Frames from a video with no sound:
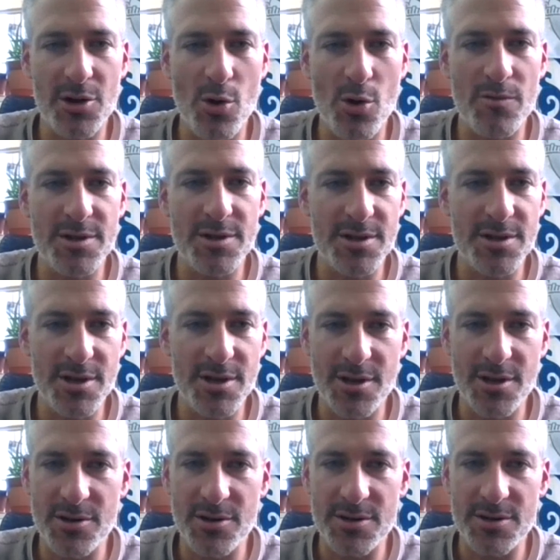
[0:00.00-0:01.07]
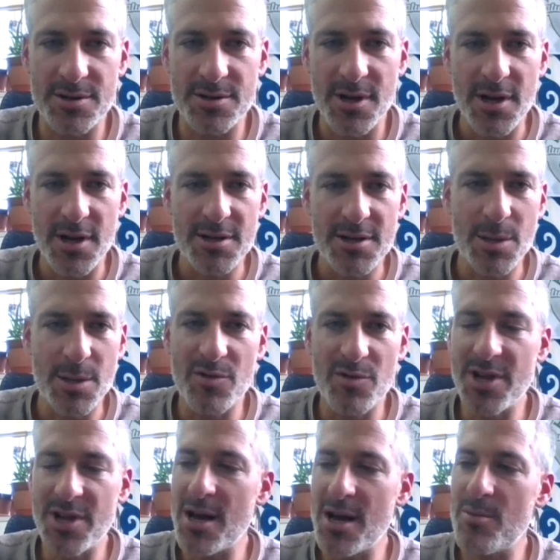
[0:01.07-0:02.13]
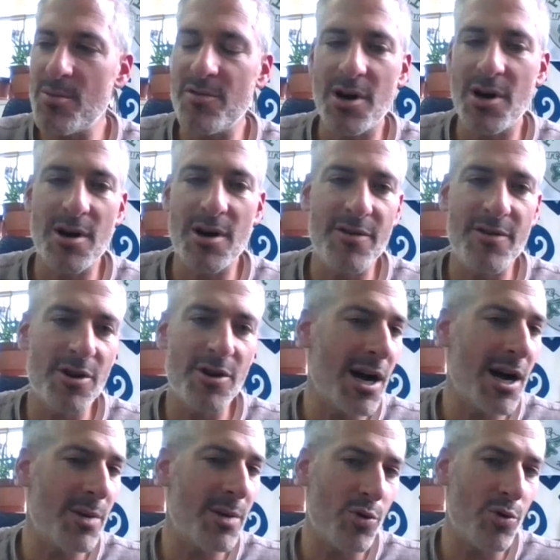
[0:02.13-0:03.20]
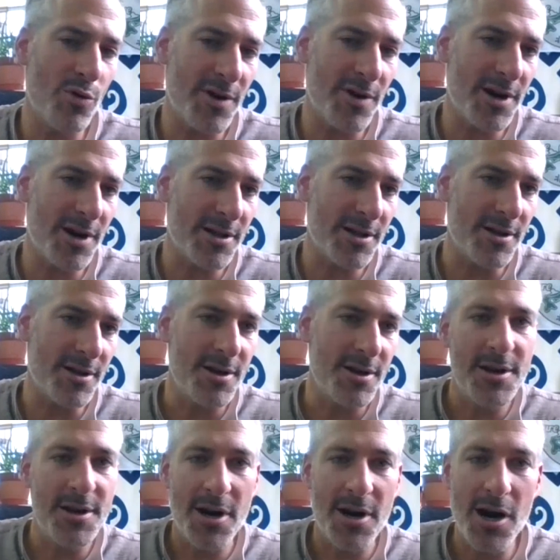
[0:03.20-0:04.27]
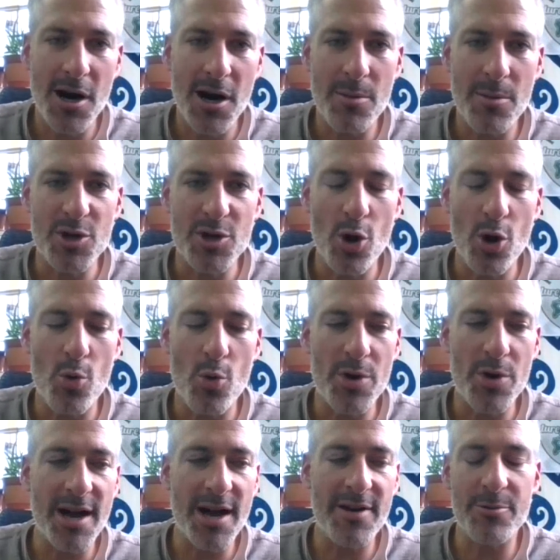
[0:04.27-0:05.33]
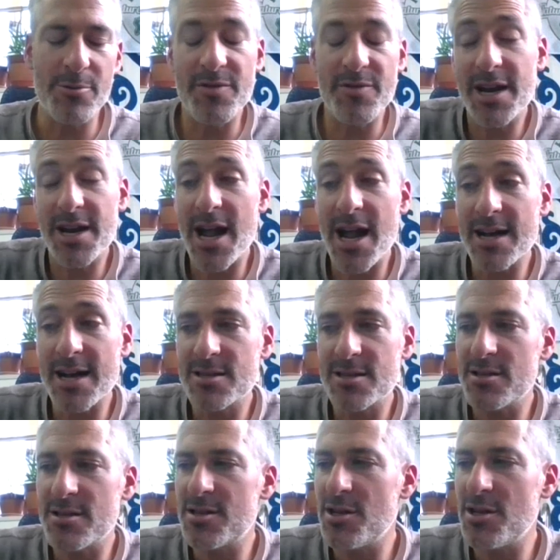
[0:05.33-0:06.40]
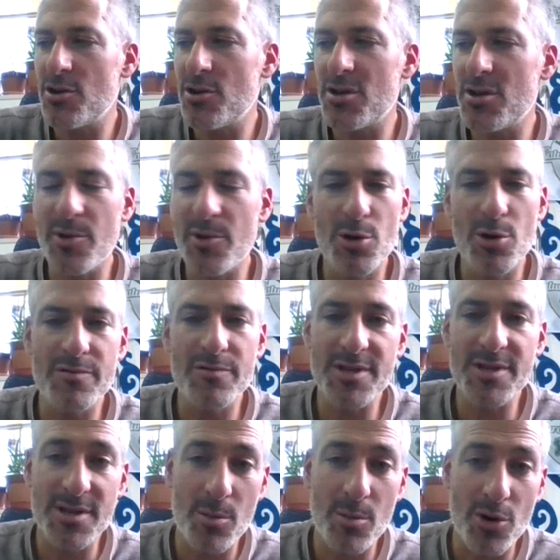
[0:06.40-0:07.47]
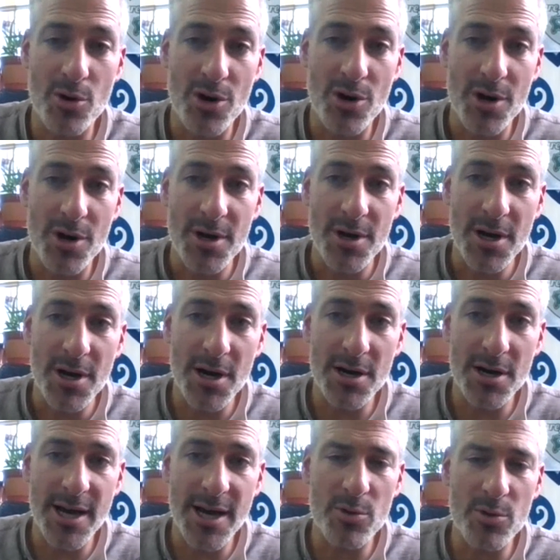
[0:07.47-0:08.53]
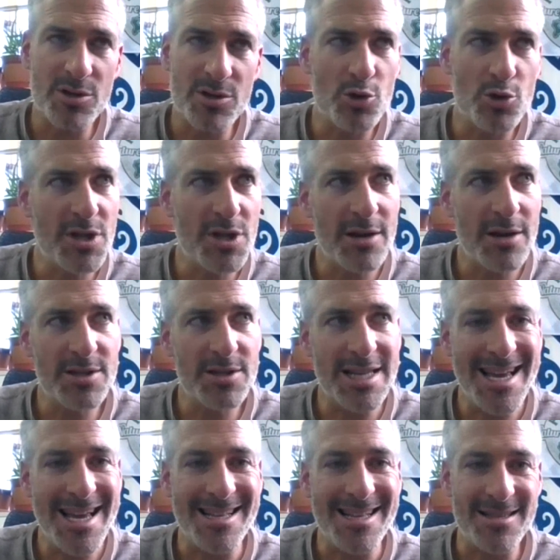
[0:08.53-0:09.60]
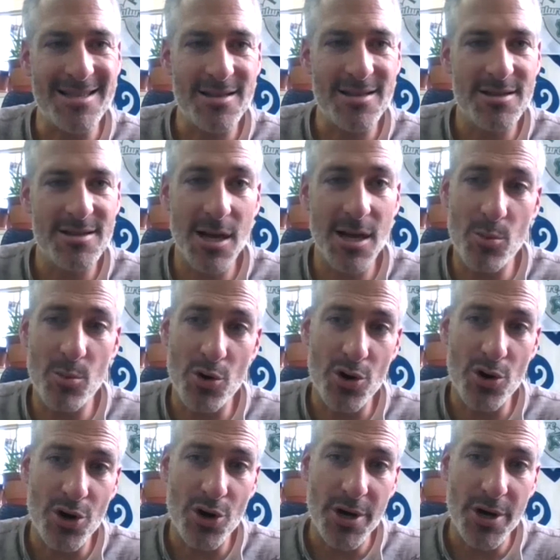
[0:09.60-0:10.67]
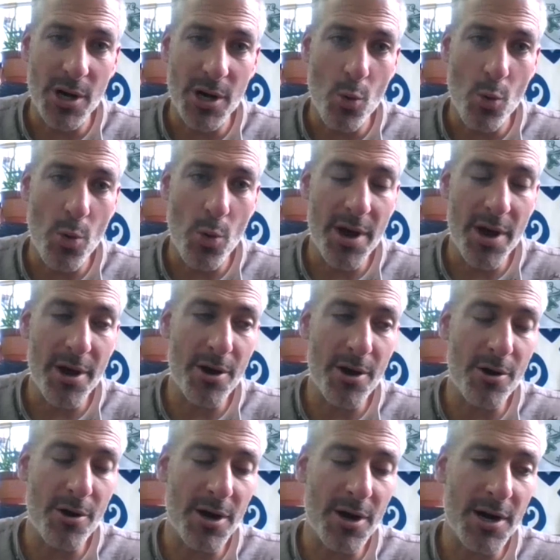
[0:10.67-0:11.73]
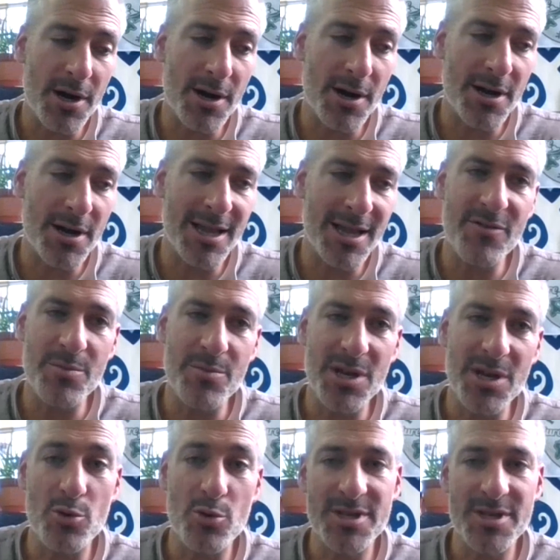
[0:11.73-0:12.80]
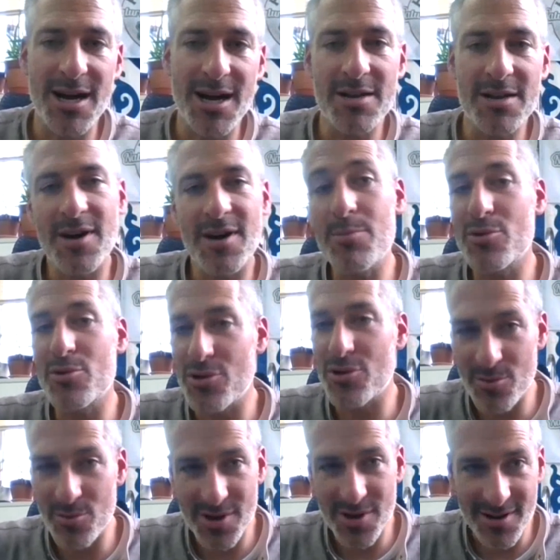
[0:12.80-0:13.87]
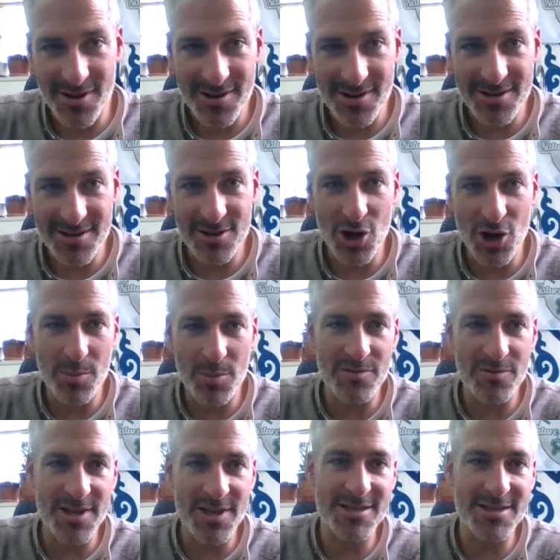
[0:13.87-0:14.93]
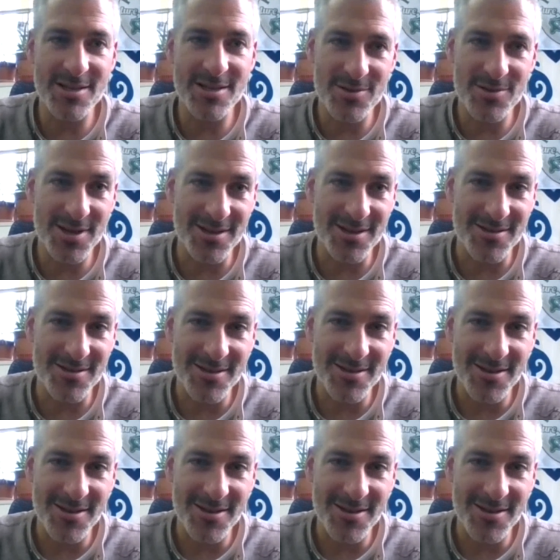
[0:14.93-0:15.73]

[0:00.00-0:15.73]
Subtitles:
over the years. Some of them very high profile. We've had an accident here in the middle of the summer. That was in 2008 summer, where 11 people died of hypothermia at the top of the Setsuzan.